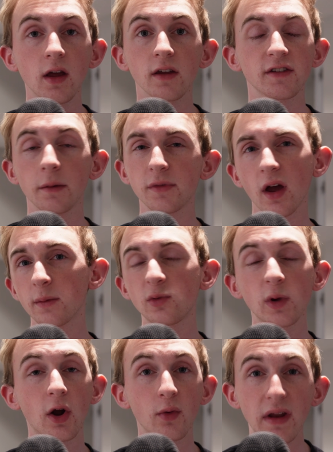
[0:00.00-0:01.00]
Sometimes
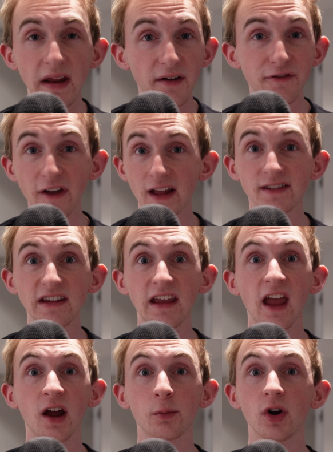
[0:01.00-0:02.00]
we don't need a fancy
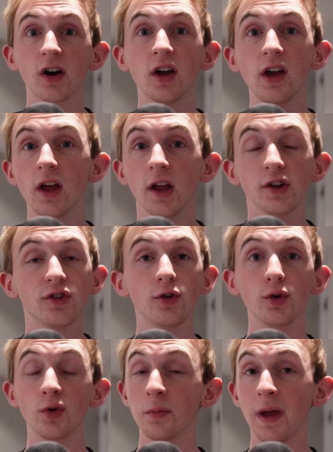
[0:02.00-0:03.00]
camera
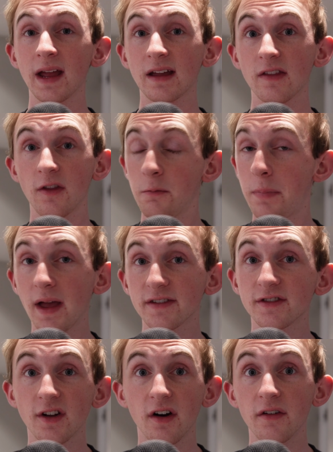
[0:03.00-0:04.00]
to make the
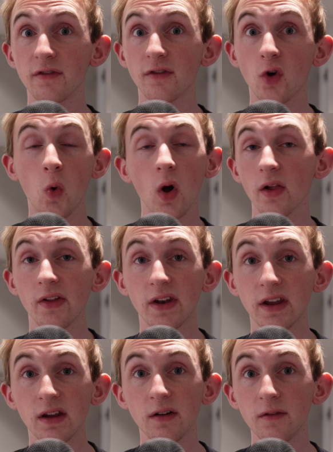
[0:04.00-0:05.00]
best of
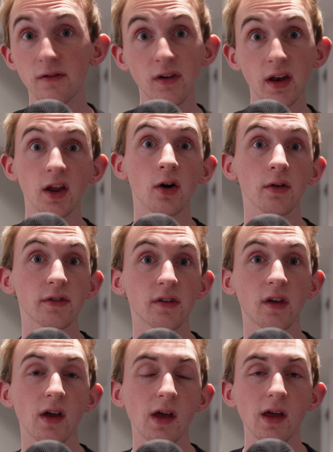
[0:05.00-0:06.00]
quality
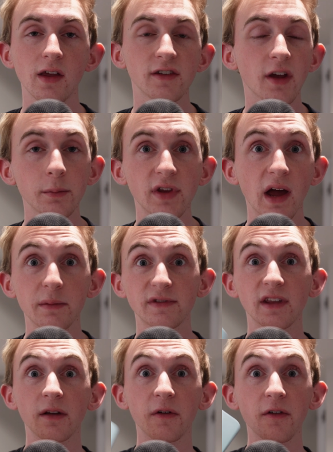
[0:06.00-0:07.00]
videos. Sometimes
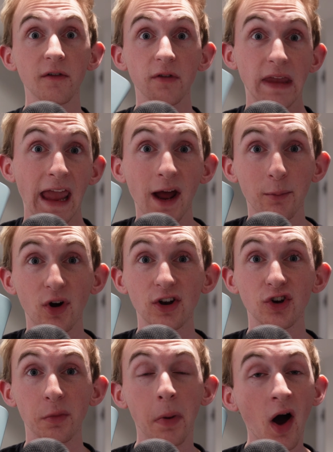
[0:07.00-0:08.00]
the camera in
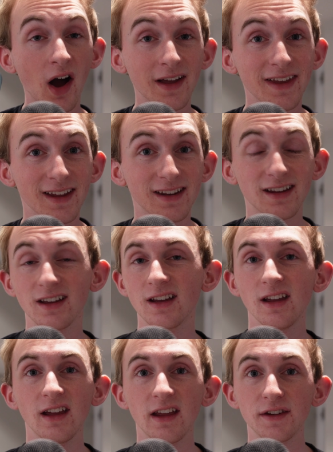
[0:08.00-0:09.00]
your pocket
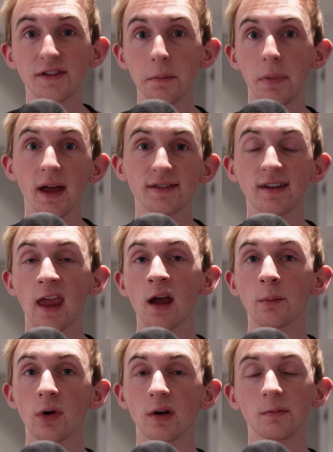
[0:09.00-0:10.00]
is the best
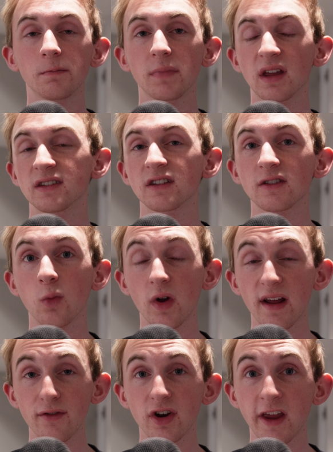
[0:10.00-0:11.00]
camera because it's
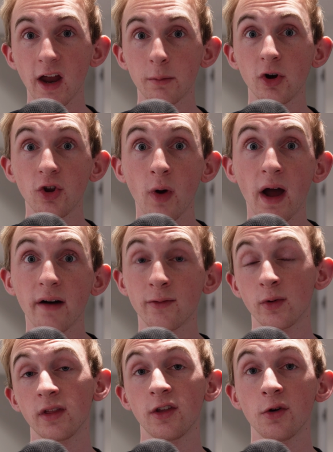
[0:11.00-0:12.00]
whatever camera you have
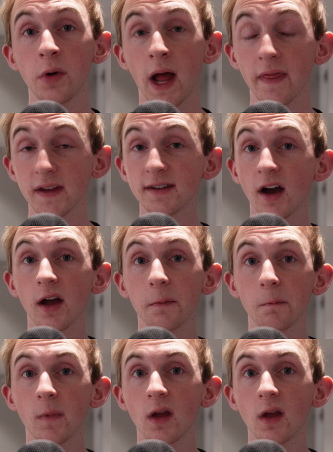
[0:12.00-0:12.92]
with you at the time.